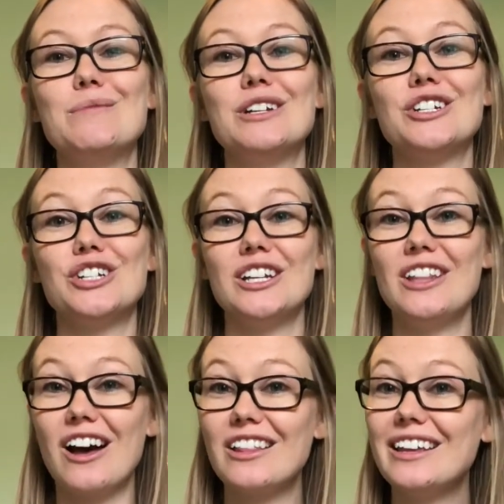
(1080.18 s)
She
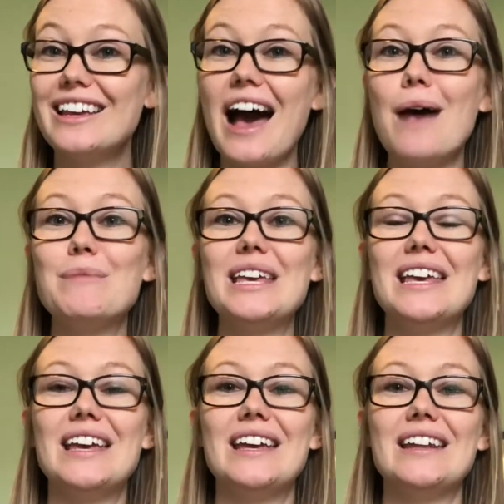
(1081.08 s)
luckily got me
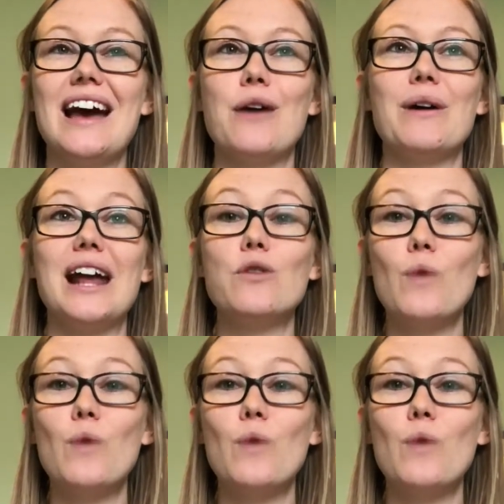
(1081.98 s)
in. I went on